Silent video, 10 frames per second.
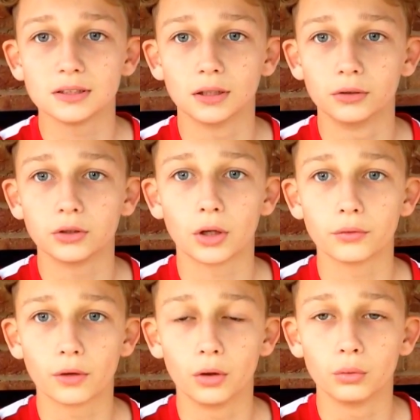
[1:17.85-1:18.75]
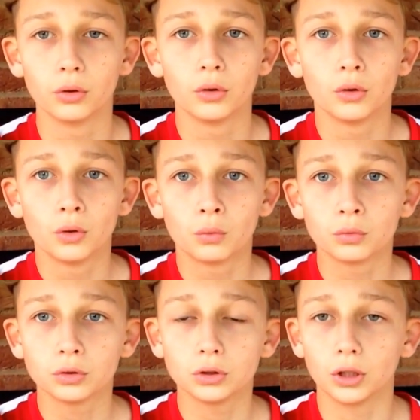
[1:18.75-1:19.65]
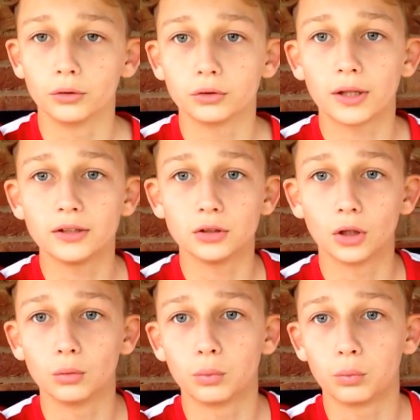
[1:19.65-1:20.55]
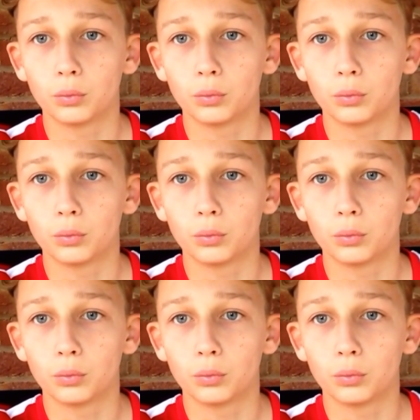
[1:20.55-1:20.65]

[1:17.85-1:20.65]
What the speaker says: You know, you don't know, you know, then you know